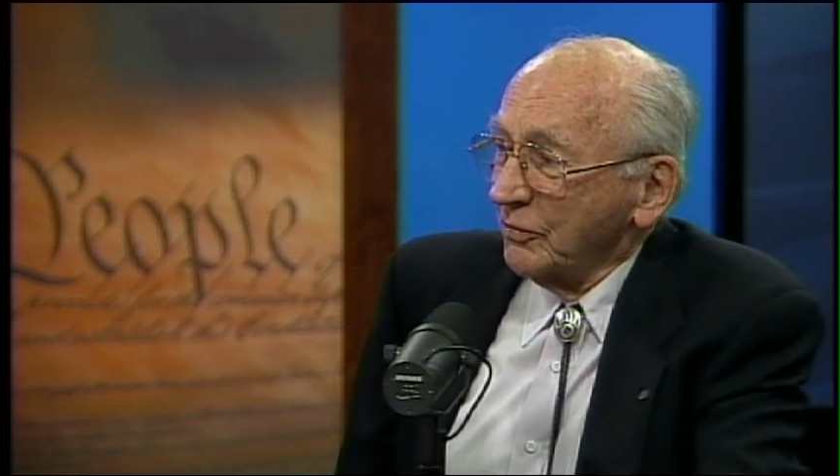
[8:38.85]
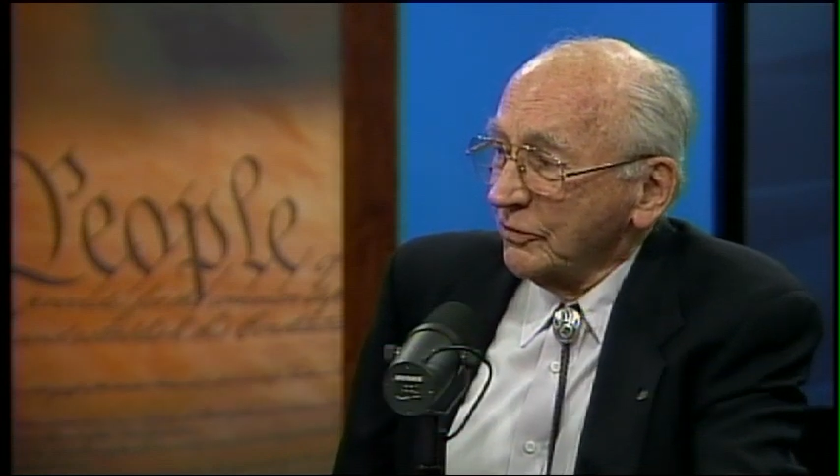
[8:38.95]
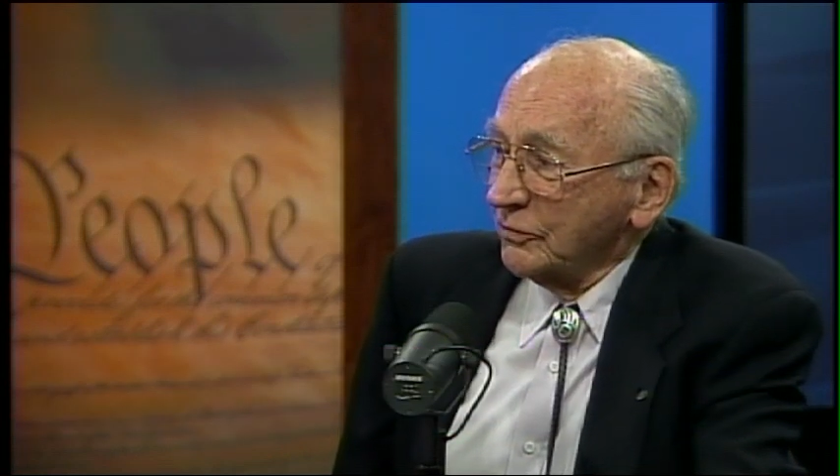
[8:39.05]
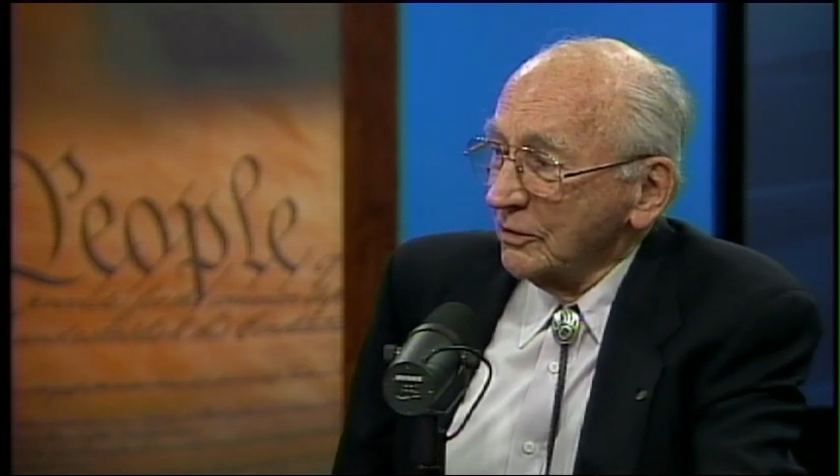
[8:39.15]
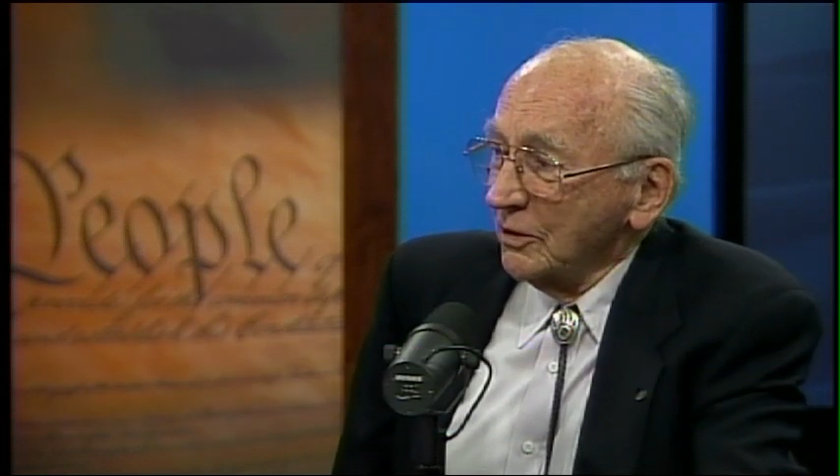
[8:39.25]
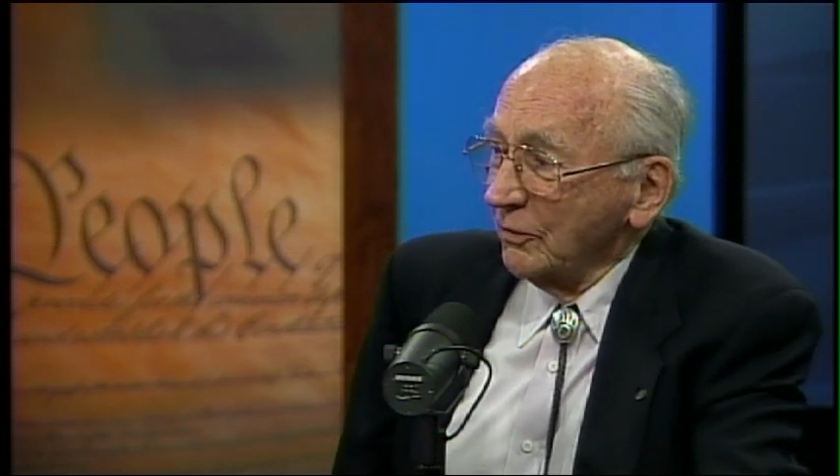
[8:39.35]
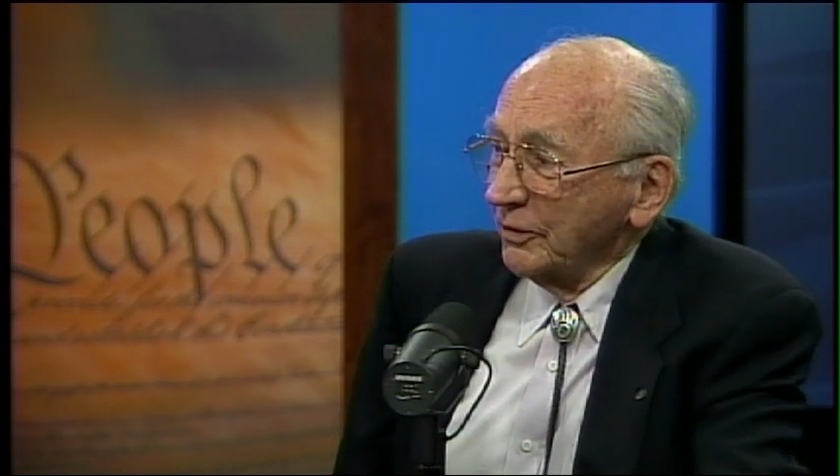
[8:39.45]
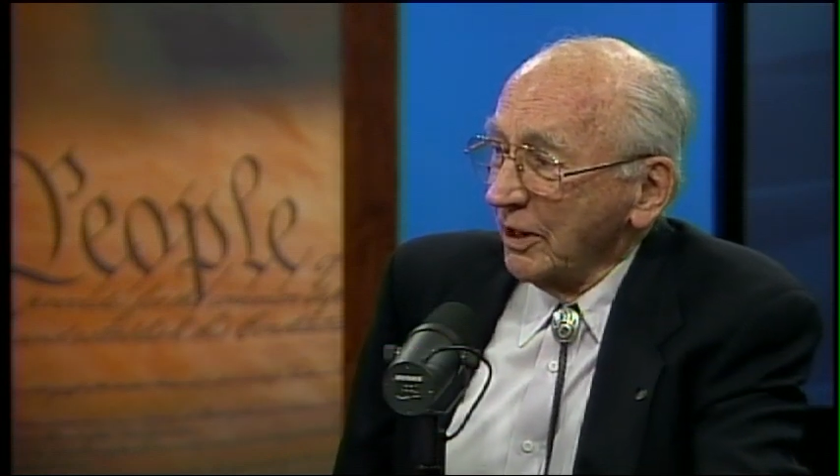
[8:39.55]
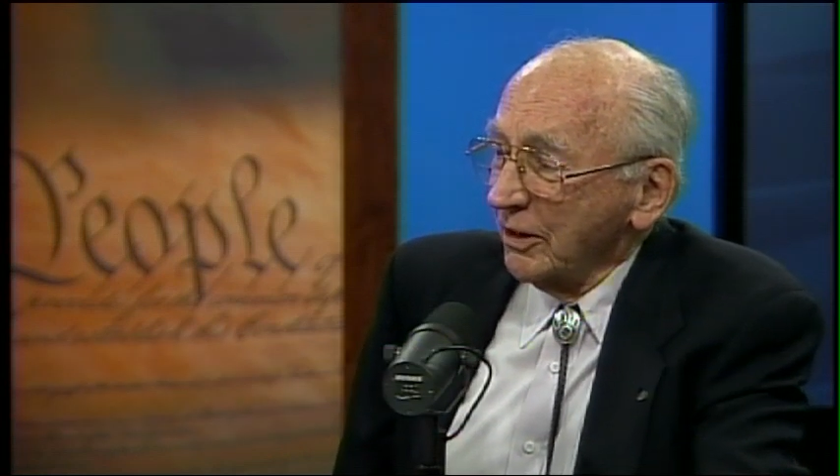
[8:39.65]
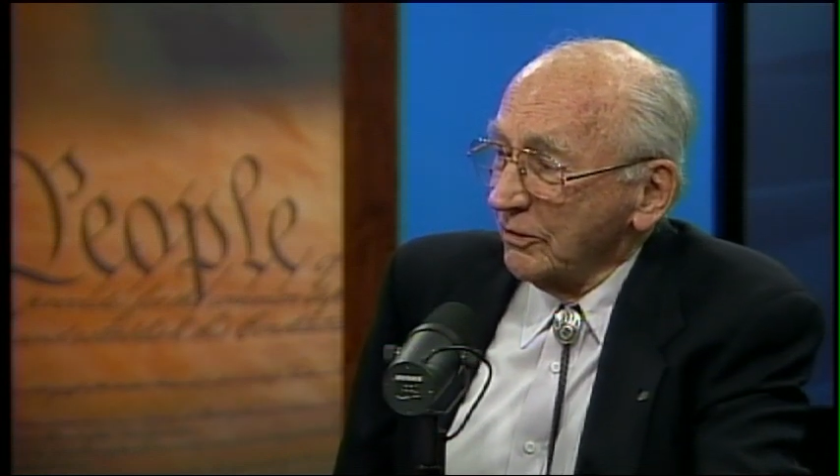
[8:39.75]
It's
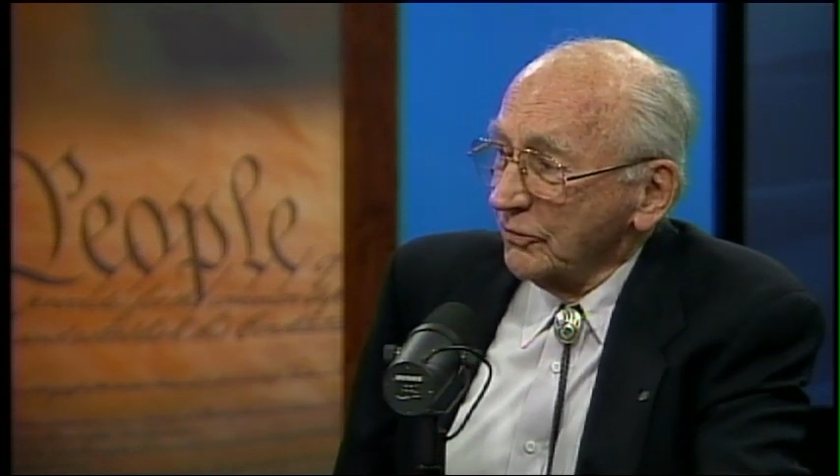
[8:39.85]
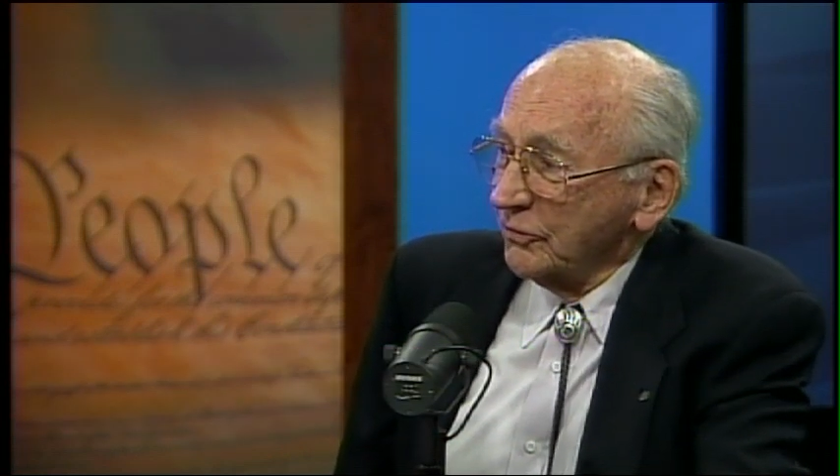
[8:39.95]
only one hundred